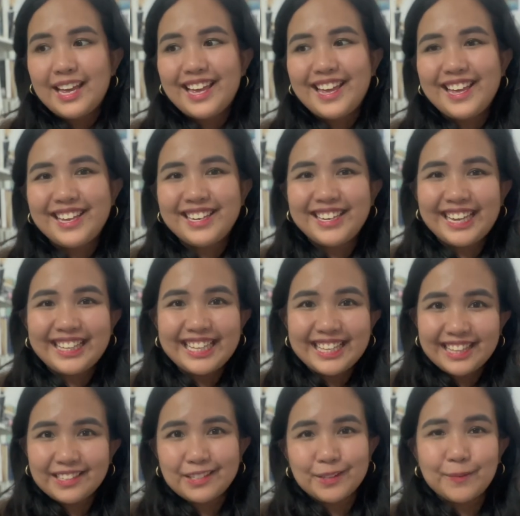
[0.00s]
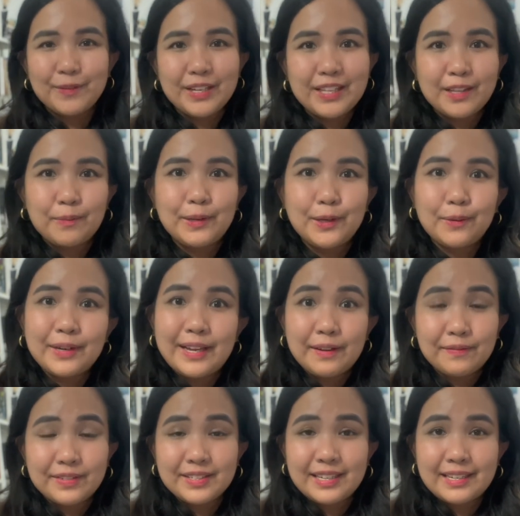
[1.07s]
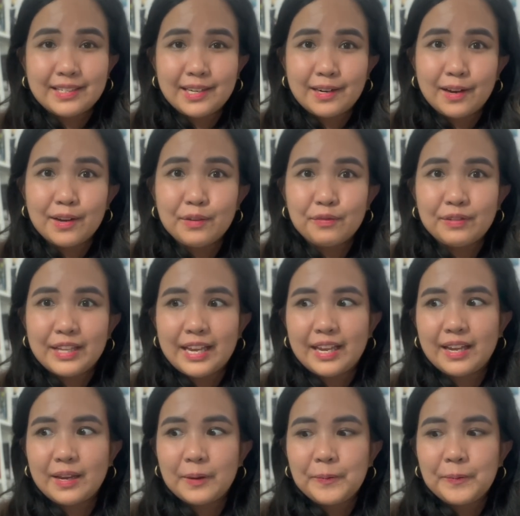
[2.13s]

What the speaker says: And I think that's something that we don't emphasize enough. Like,